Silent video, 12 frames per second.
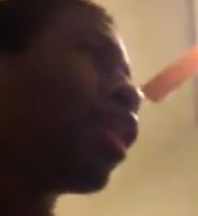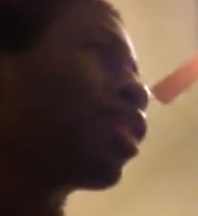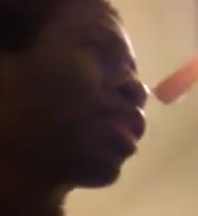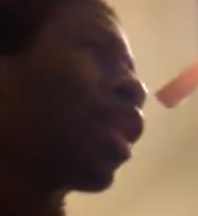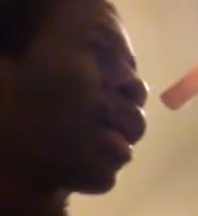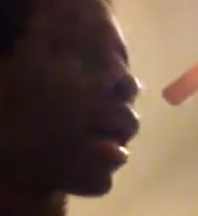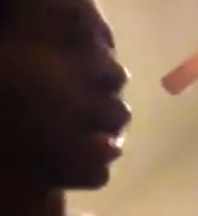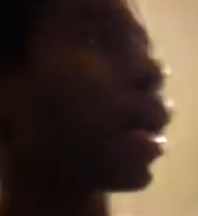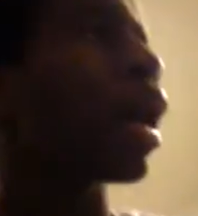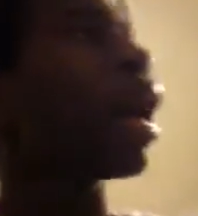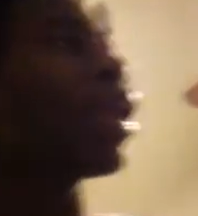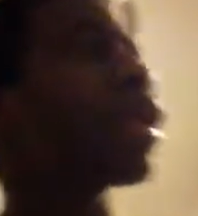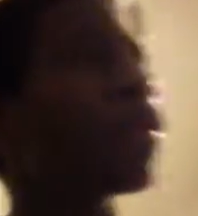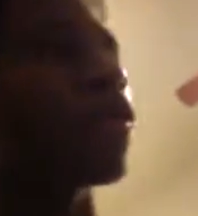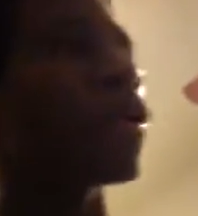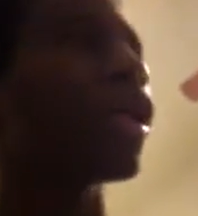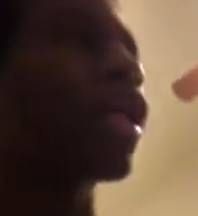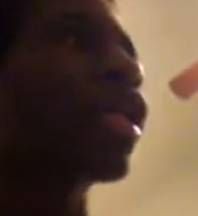and I
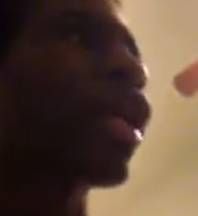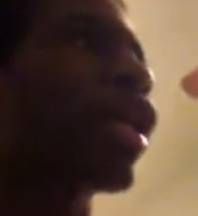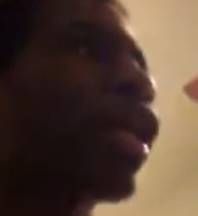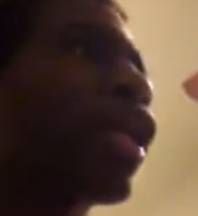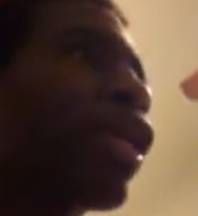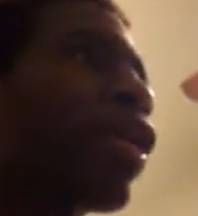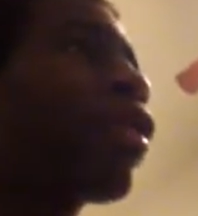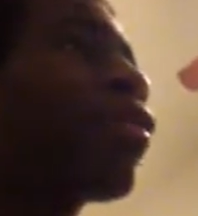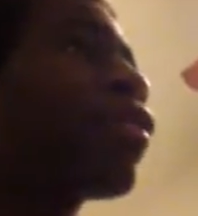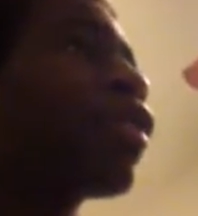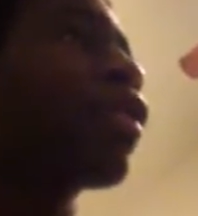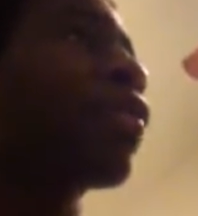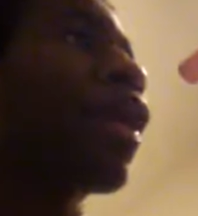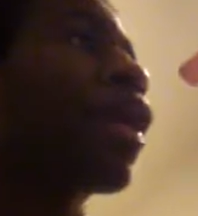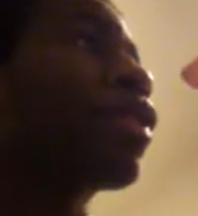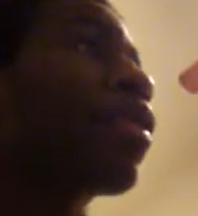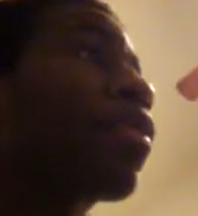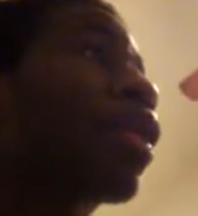didn't really like it either, so we
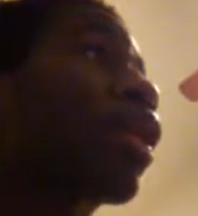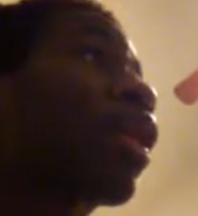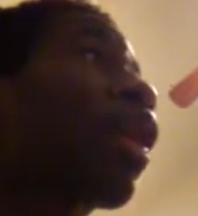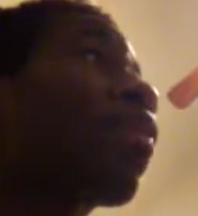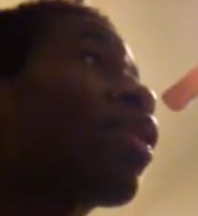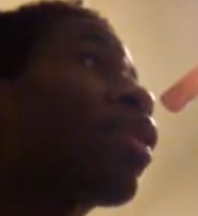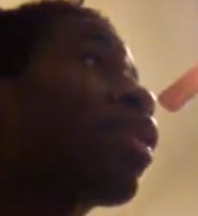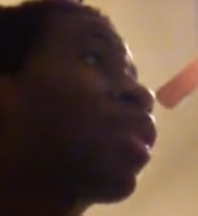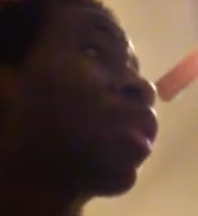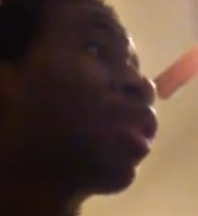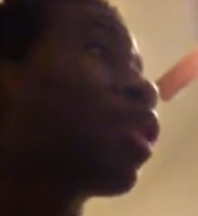had something in common,